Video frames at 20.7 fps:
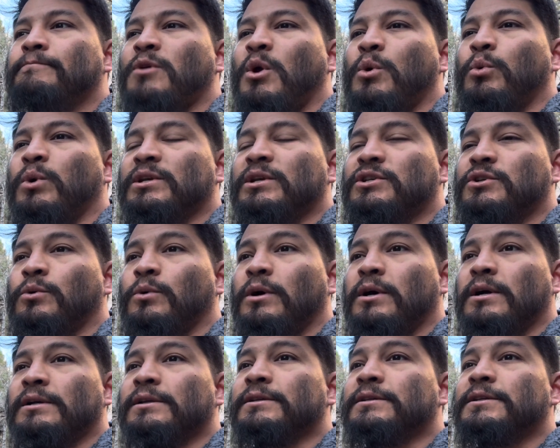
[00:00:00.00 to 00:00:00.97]
which
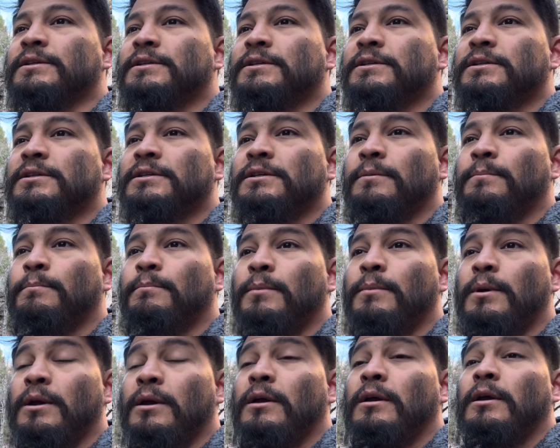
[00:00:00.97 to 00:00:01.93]
was
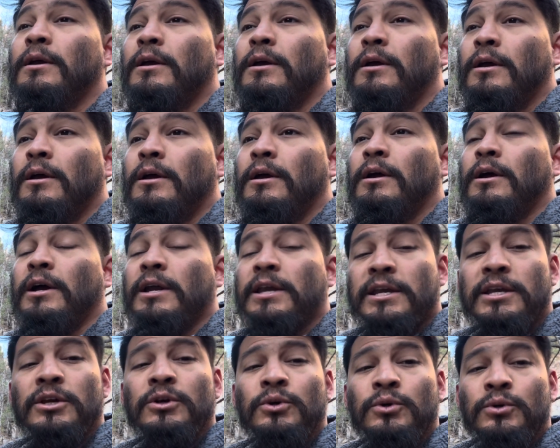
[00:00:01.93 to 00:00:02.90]
a
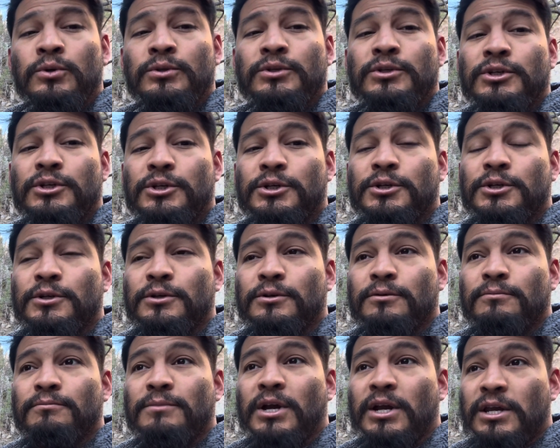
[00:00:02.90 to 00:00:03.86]
huge
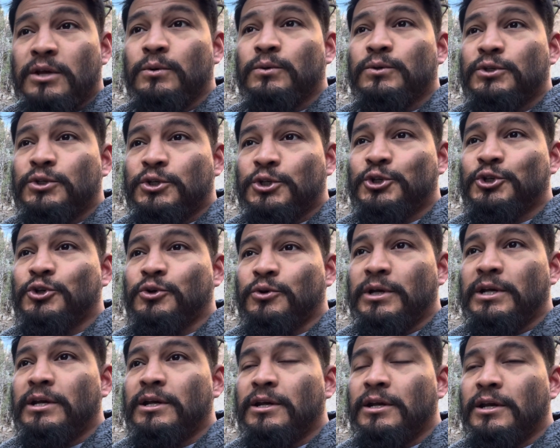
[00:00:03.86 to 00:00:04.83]

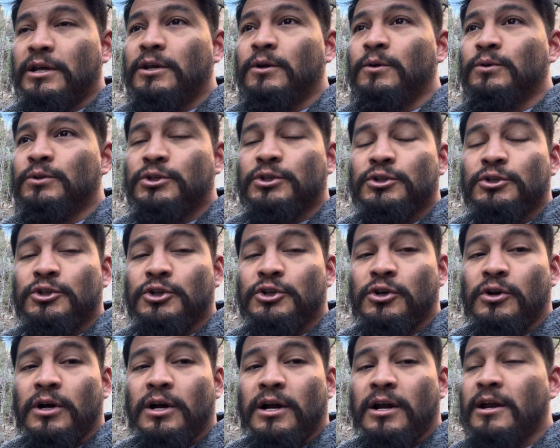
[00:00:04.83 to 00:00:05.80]
tree, huge
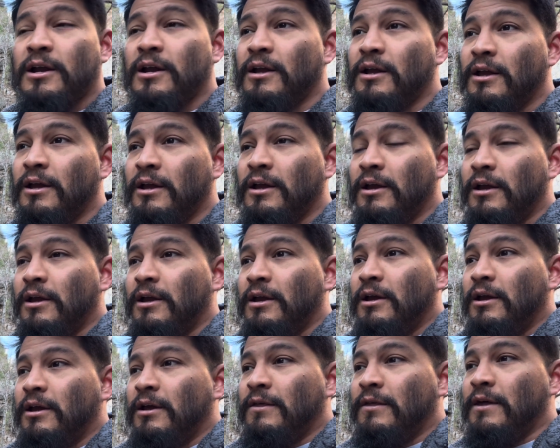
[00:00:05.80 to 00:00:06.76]
trunk
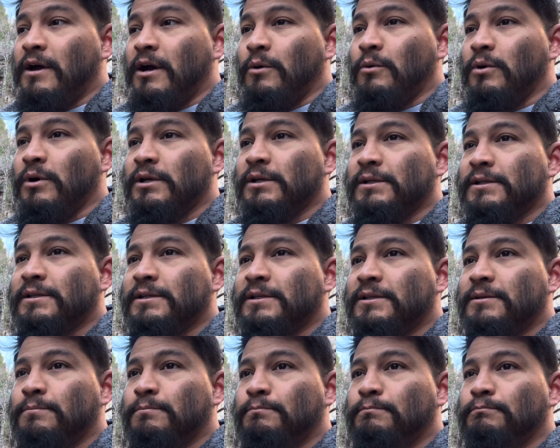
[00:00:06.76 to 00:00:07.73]
that was
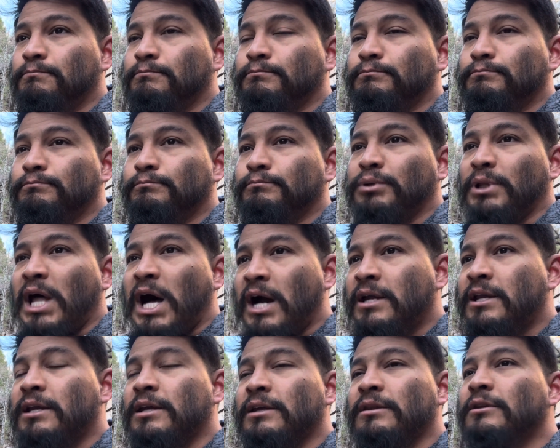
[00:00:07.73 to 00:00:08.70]

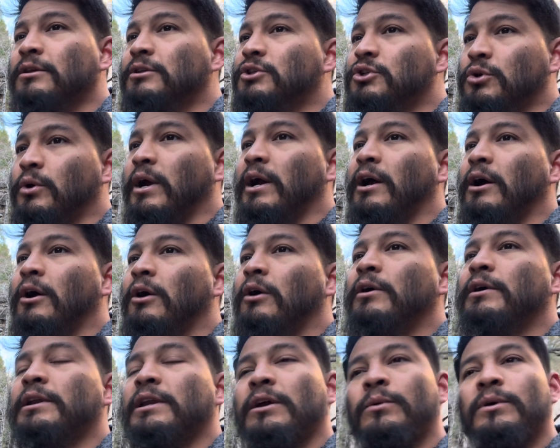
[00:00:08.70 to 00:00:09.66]
blocking the trail,
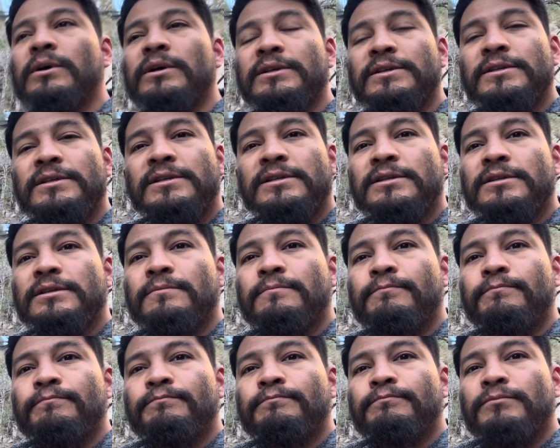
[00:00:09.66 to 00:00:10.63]
and
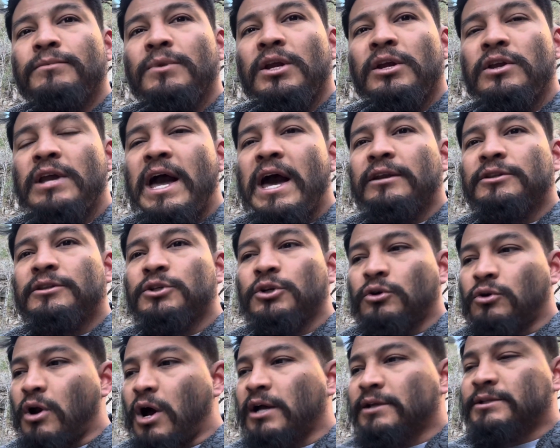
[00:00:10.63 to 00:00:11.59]
you had to
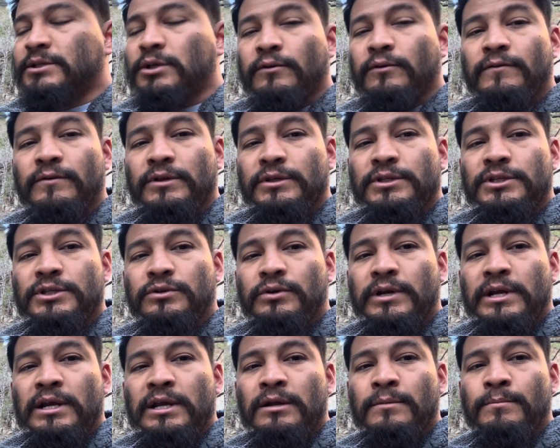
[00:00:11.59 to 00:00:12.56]
cross over the
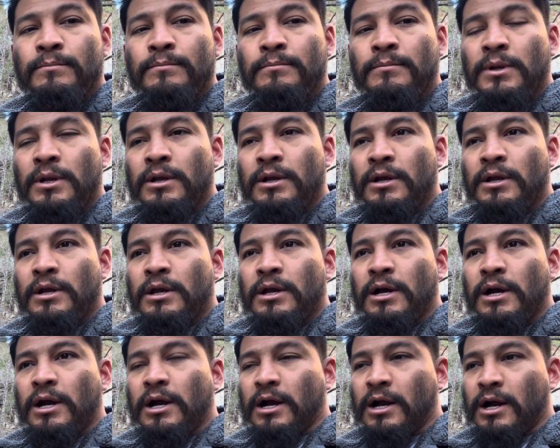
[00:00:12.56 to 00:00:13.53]
stream.
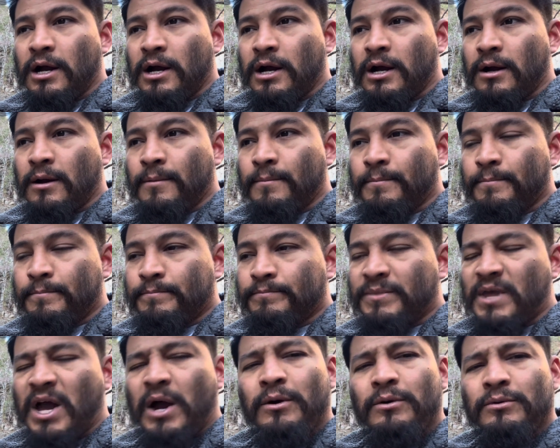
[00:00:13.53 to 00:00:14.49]

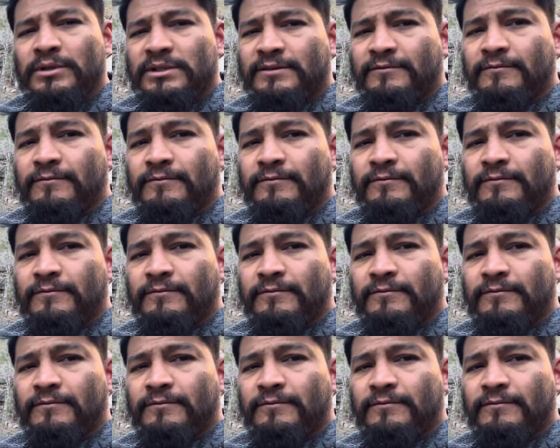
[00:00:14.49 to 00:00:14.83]
That one was